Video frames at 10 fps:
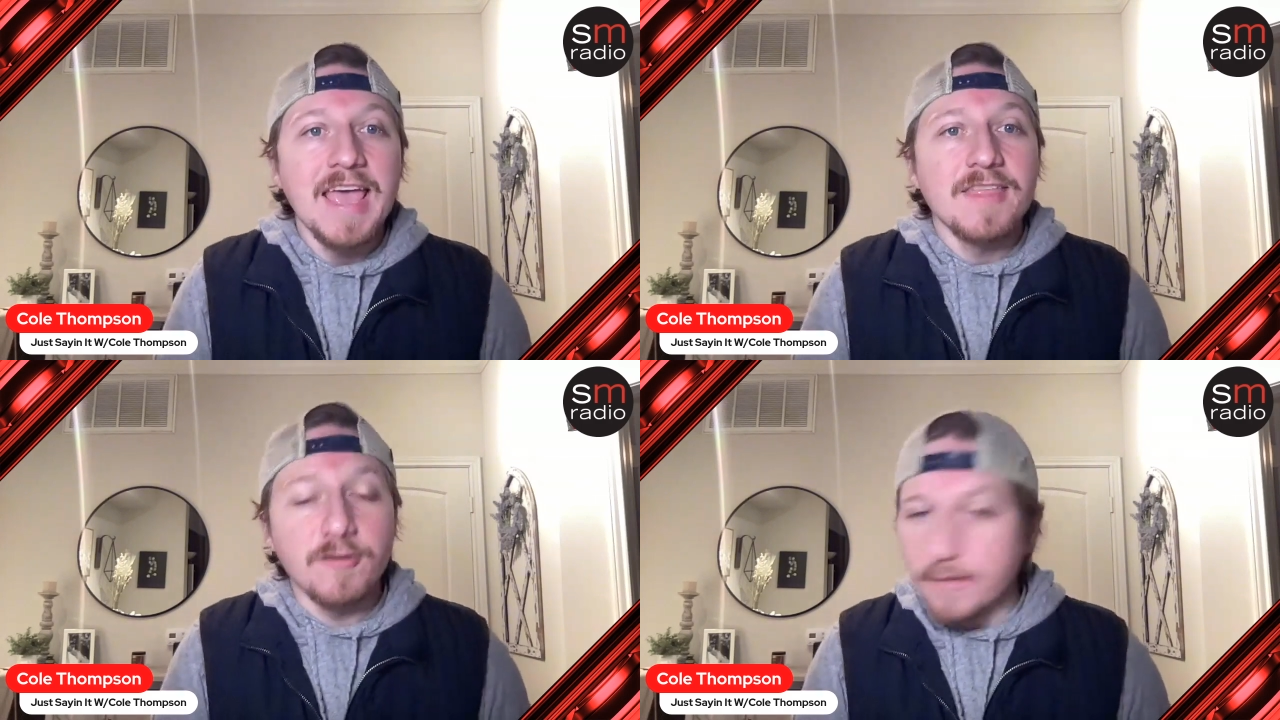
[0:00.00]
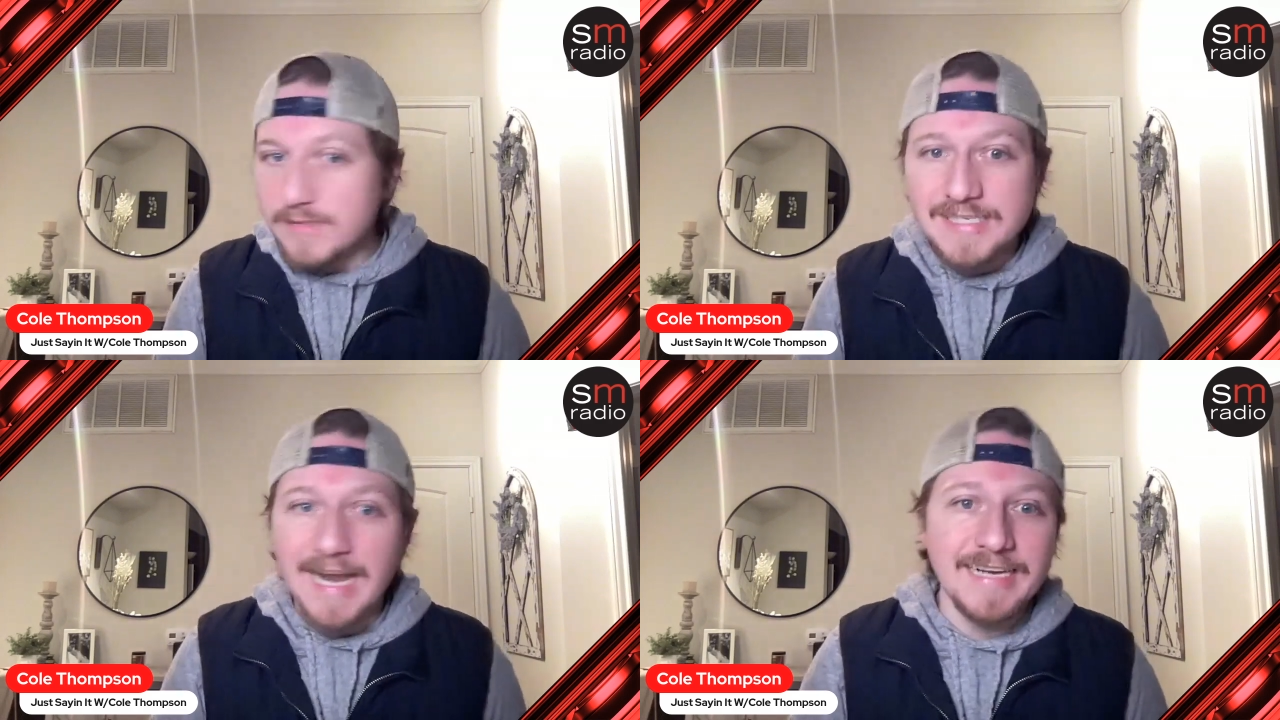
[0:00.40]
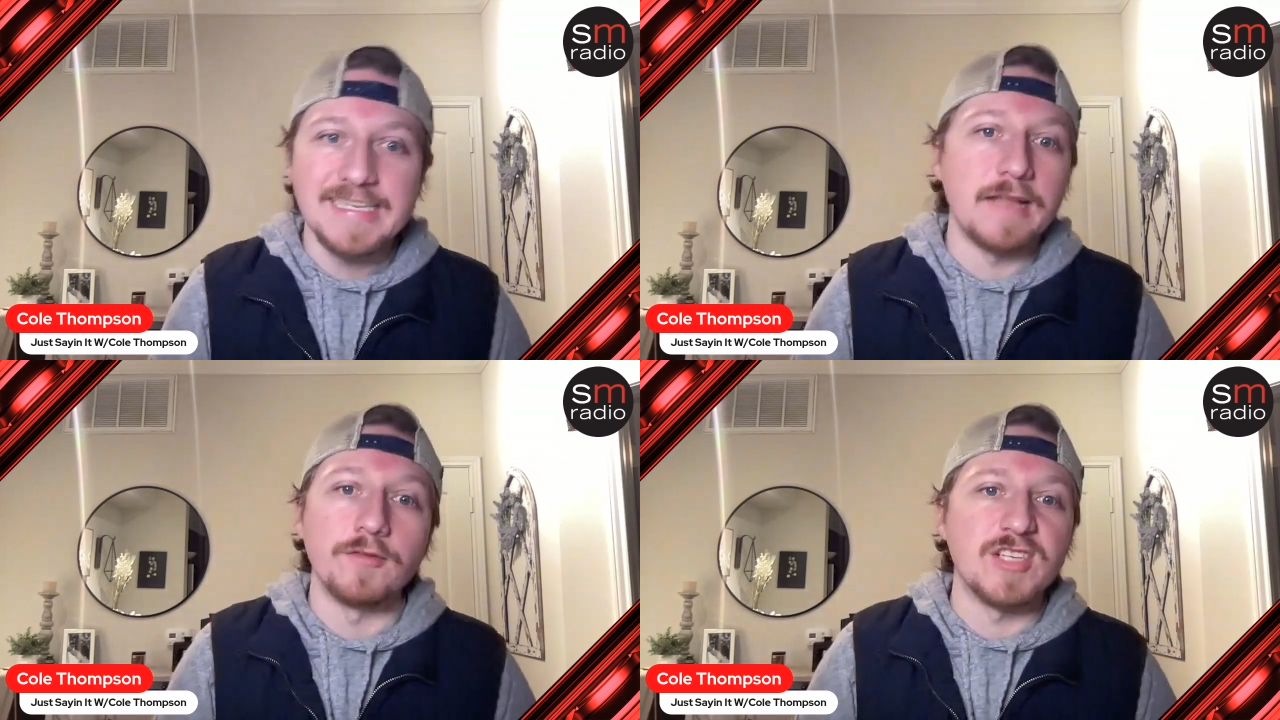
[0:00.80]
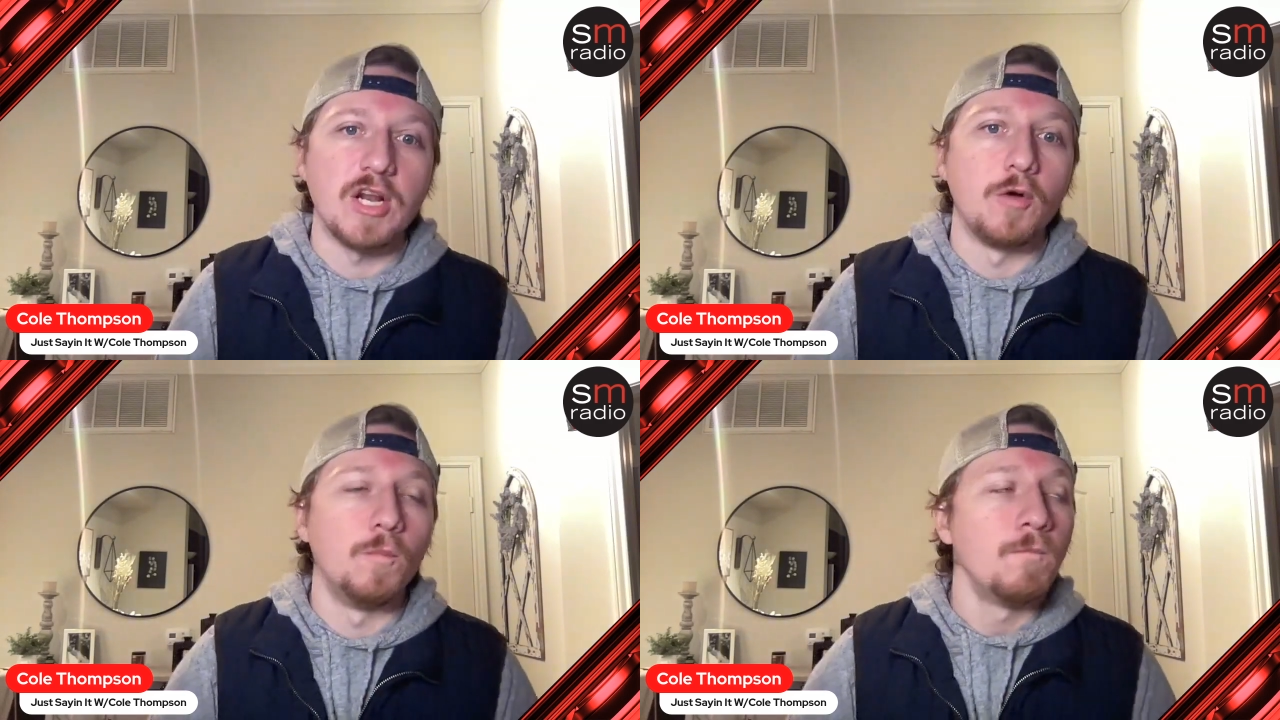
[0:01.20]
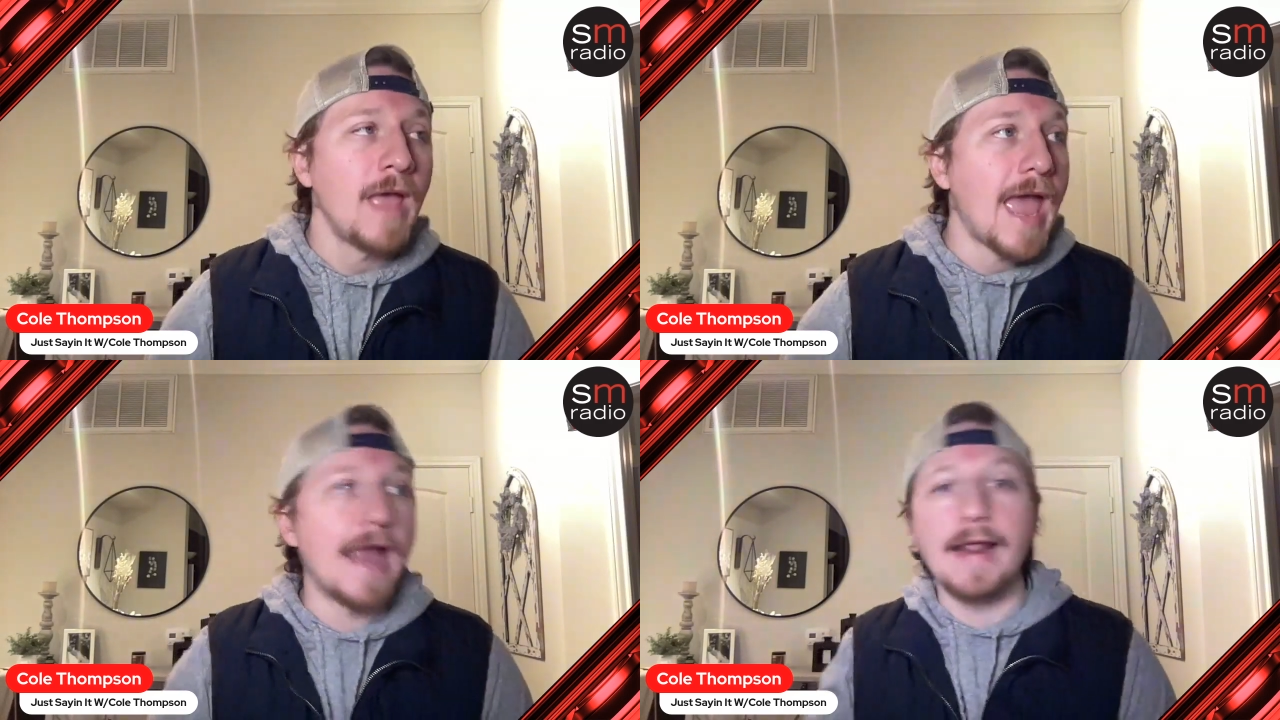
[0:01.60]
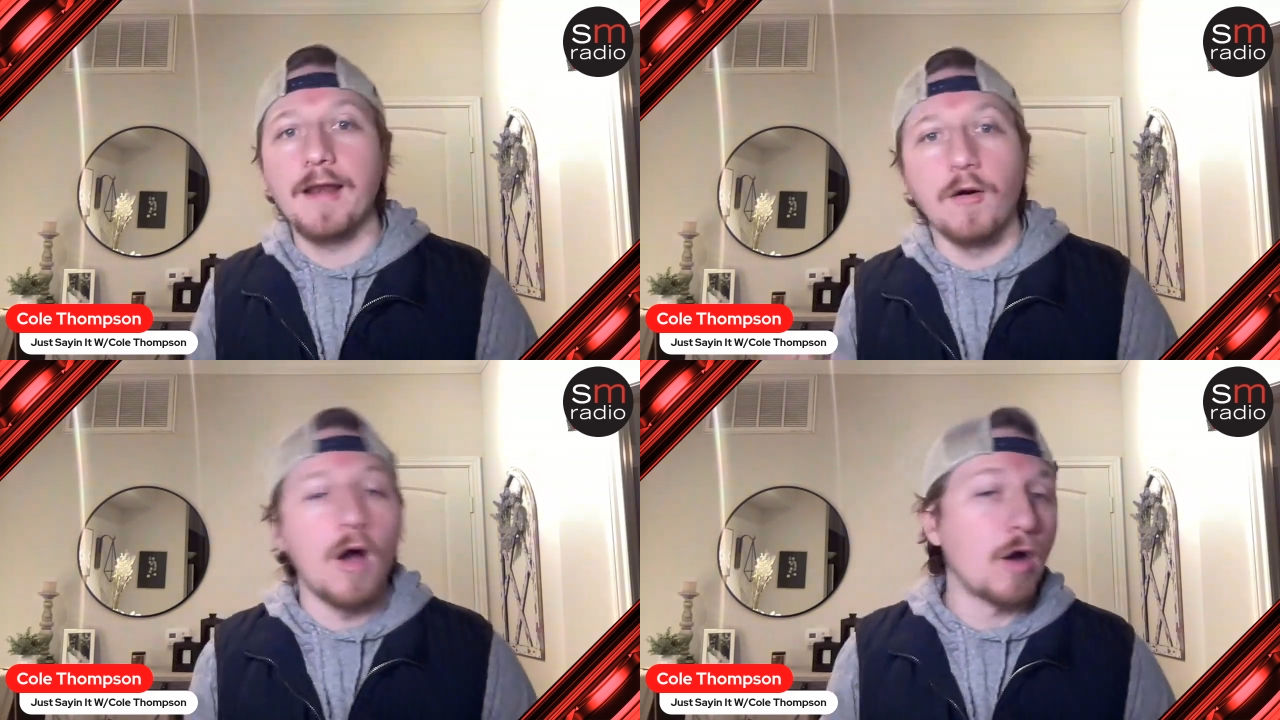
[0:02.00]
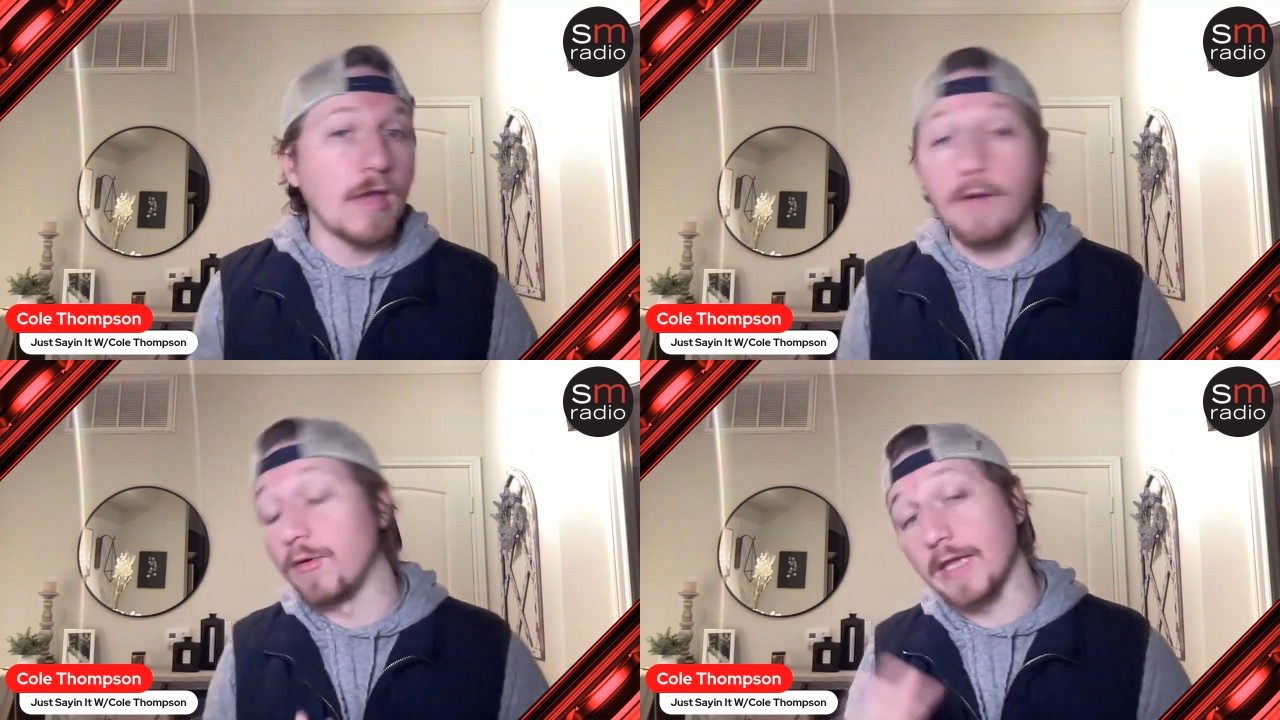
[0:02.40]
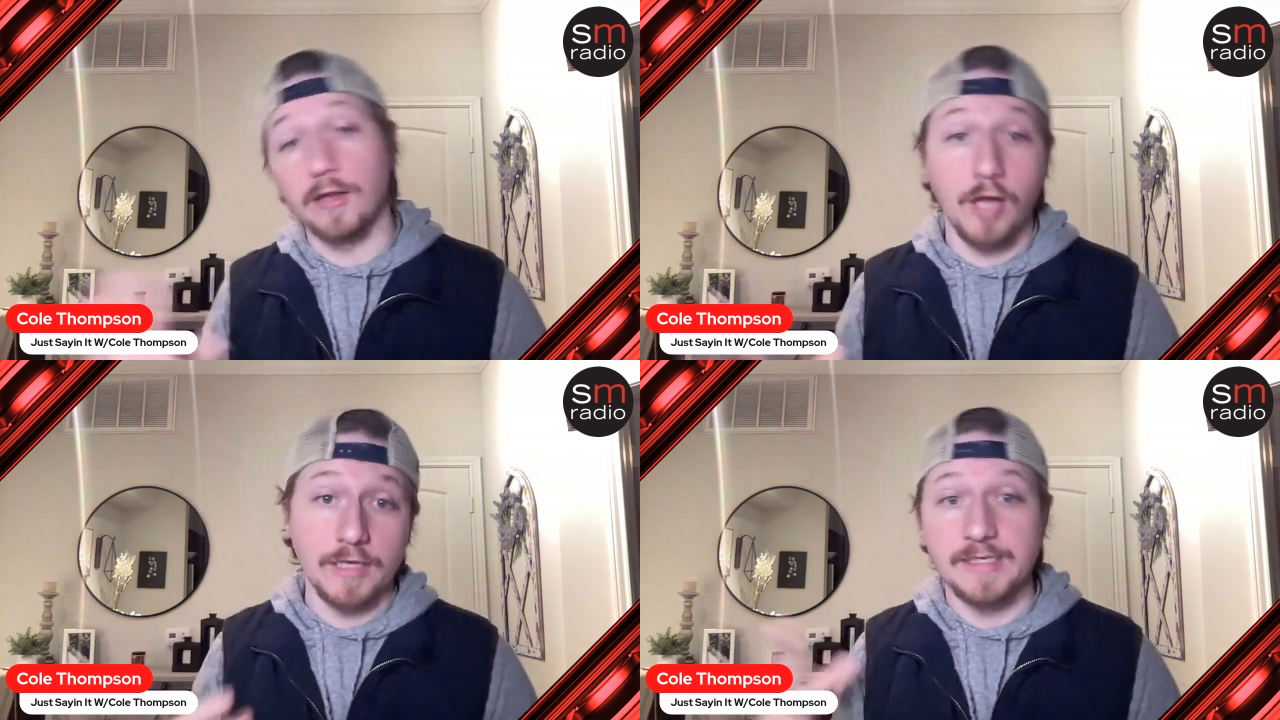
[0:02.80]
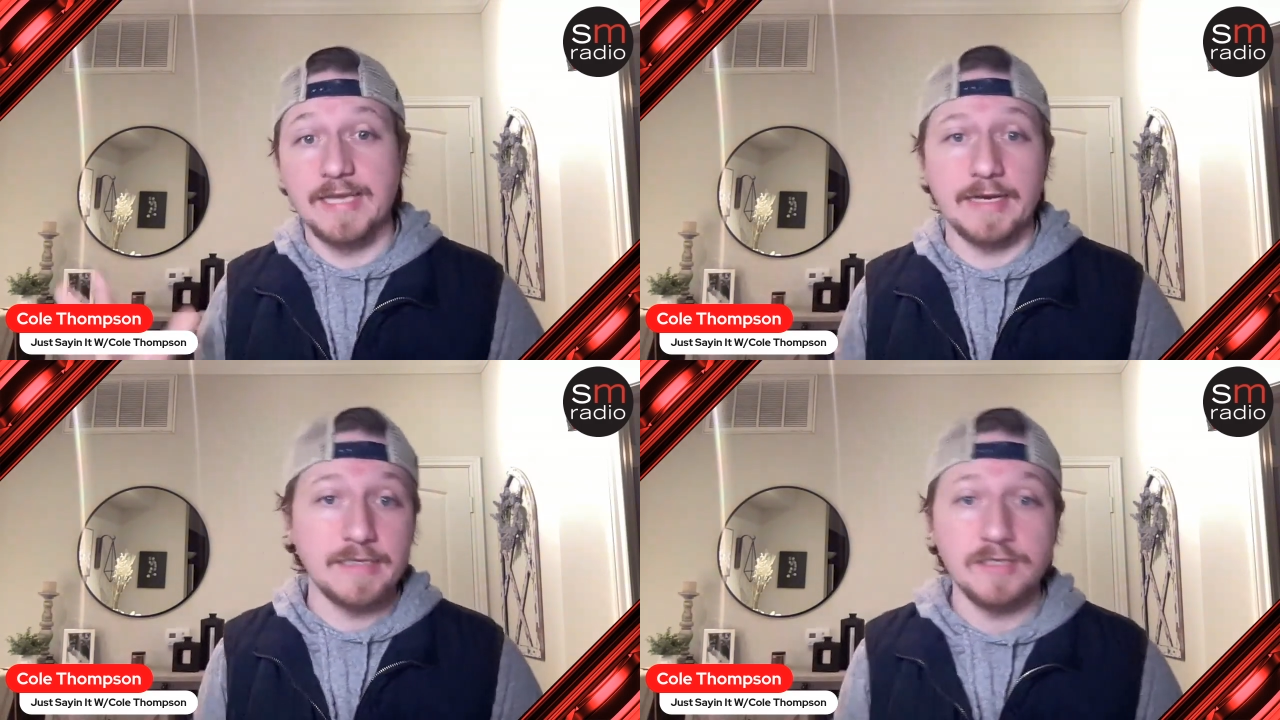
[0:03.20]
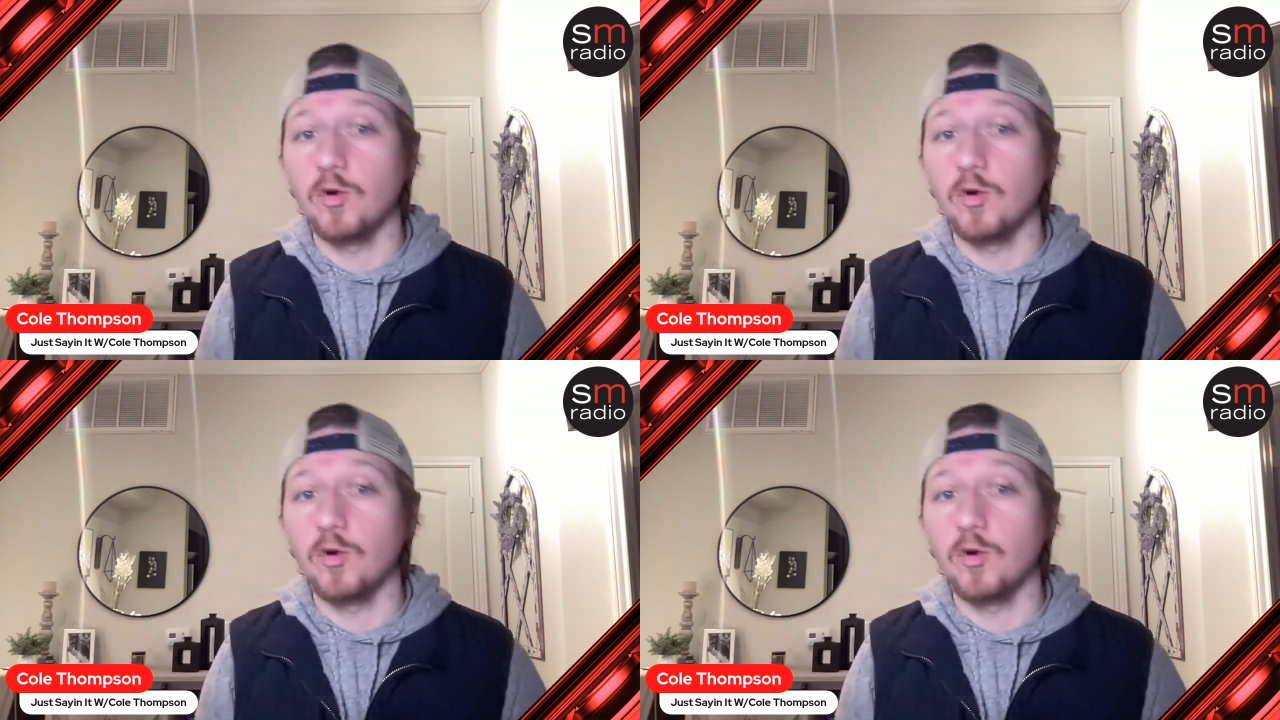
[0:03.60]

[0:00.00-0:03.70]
The Crimson Tide does not lose at home. And I know, okay, well, they lost to Texas.